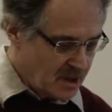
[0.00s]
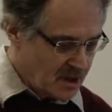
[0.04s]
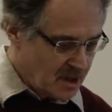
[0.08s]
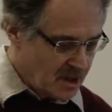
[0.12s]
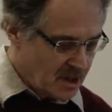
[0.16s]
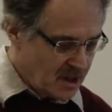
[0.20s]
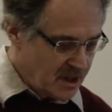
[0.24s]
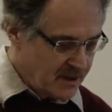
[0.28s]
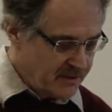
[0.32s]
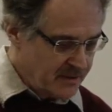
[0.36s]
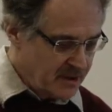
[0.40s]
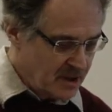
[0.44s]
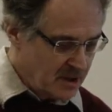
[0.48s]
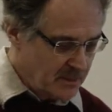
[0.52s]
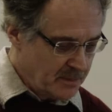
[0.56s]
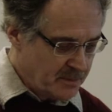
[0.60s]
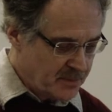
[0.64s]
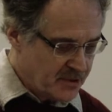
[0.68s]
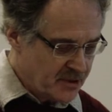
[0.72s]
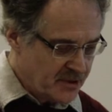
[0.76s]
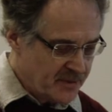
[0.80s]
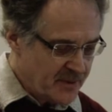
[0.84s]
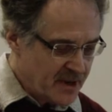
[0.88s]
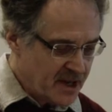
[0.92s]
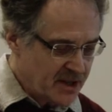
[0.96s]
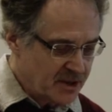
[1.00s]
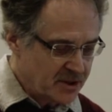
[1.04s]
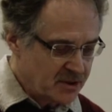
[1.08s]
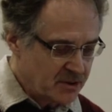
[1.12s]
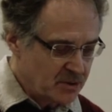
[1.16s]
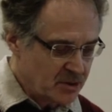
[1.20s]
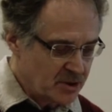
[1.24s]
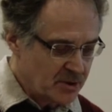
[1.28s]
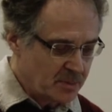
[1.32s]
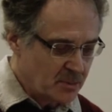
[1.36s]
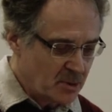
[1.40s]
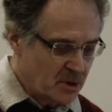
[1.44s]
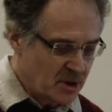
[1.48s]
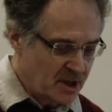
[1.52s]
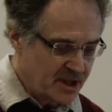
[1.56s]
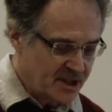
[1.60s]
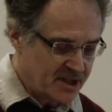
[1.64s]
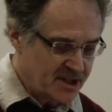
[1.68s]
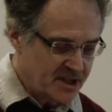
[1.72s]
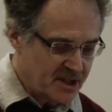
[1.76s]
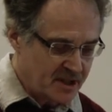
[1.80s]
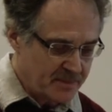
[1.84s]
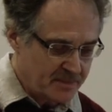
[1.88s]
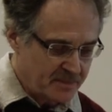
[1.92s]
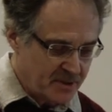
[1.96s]
I will provide two small
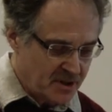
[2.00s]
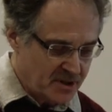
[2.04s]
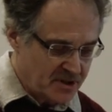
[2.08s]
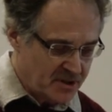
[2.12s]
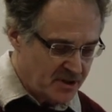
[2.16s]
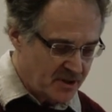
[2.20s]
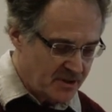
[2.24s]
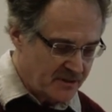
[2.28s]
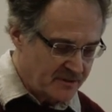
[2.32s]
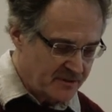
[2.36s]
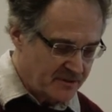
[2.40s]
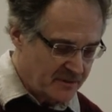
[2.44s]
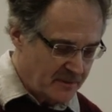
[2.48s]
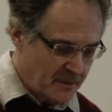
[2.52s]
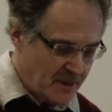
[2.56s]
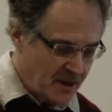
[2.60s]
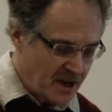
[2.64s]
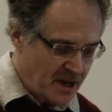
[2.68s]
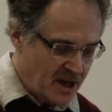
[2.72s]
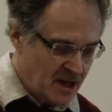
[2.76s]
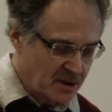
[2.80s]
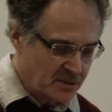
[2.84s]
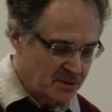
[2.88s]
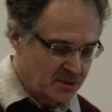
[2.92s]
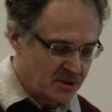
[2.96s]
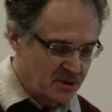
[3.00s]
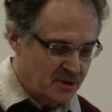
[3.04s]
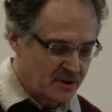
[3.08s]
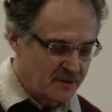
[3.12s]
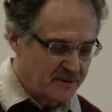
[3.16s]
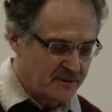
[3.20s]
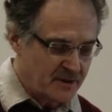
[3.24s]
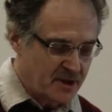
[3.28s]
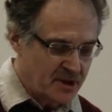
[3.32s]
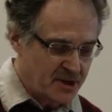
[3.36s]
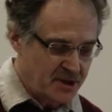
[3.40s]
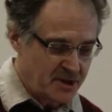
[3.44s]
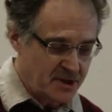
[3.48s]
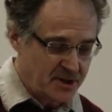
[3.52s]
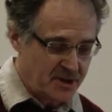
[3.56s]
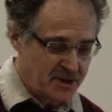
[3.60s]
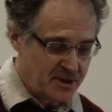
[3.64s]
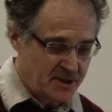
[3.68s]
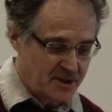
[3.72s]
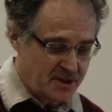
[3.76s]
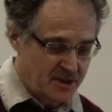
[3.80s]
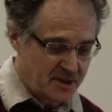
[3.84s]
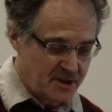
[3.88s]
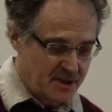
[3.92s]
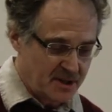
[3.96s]
examples of how to avoid
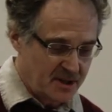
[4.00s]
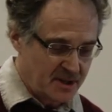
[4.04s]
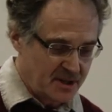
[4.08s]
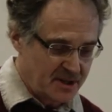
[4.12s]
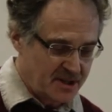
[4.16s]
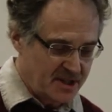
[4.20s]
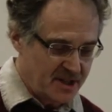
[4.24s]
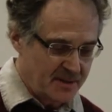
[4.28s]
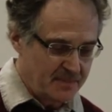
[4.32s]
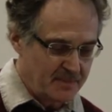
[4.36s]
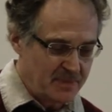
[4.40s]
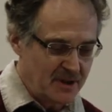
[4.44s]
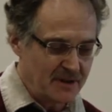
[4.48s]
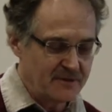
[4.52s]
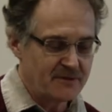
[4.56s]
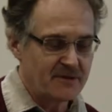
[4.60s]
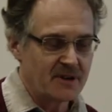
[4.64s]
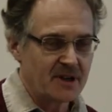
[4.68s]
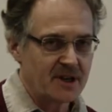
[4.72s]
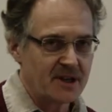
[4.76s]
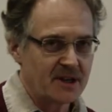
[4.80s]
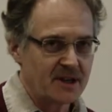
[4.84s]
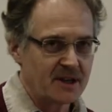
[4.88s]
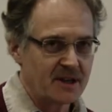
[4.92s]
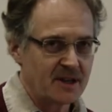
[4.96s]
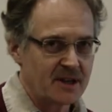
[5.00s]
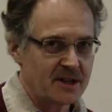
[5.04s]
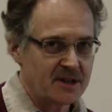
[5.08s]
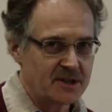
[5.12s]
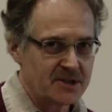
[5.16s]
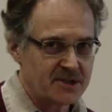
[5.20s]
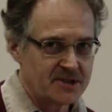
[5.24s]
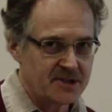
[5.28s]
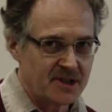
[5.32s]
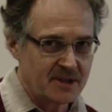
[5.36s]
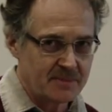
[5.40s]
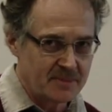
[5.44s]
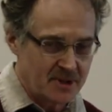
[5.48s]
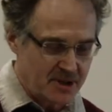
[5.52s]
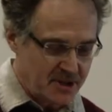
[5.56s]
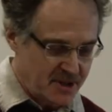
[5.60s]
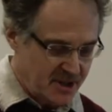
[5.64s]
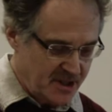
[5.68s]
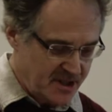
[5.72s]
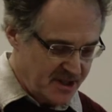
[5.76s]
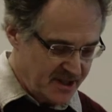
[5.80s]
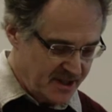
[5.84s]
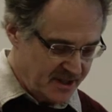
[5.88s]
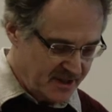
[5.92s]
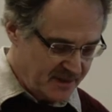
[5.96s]
simplifying and
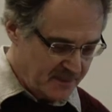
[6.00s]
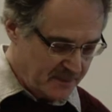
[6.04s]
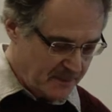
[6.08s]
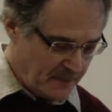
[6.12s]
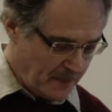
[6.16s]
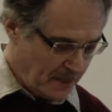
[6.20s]
stigmatizing.